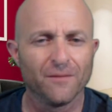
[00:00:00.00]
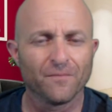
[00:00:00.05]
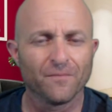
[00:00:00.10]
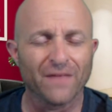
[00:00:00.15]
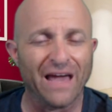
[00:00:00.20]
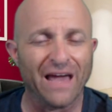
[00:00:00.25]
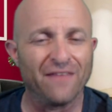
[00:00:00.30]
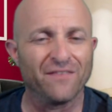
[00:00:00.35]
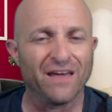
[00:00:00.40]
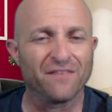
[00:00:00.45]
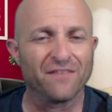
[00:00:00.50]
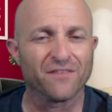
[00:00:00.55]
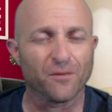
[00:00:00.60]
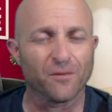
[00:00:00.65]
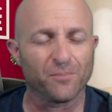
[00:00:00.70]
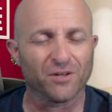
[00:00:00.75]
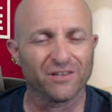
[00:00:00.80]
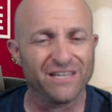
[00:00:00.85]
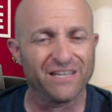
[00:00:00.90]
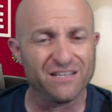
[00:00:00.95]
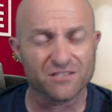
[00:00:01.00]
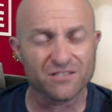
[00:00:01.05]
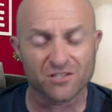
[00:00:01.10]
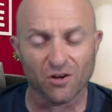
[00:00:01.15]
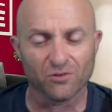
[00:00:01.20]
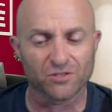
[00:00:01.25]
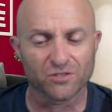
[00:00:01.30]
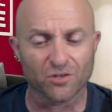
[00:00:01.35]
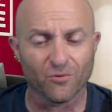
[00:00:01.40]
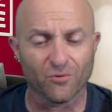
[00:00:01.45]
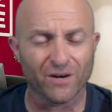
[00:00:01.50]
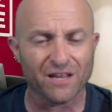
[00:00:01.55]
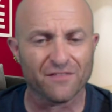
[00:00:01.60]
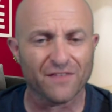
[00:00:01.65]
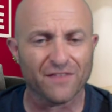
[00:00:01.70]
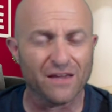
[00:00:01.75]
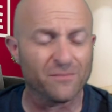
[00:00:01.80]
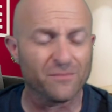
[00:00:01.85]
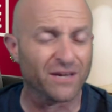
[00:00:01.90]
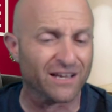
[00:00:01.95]
and then the police don't do
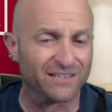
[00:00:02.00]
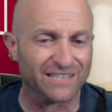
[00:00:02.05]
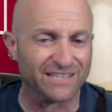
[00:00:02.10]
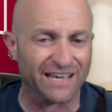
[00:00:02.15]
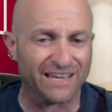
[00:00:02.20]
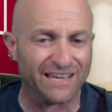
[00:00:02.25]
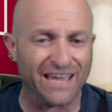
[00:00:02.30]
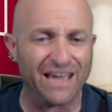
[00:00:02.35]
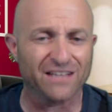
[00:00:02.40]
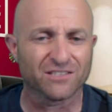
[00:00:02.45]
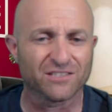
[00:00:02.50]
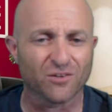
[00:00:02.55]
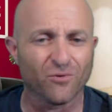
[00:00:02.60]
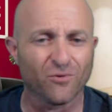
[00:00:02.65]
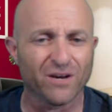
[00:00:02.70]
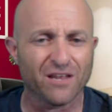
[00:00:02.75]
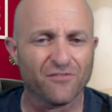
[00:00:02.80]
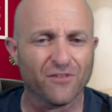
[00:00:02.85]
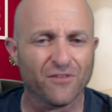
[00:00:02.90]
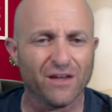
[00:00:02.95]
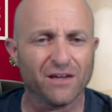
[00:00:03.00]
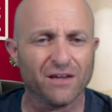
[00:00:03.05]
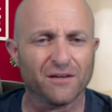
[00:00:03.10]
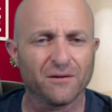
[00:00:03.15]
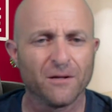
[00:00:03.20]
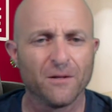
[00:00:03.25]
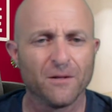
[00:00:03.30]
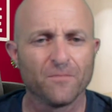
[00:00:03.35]
anything because they can't do anything,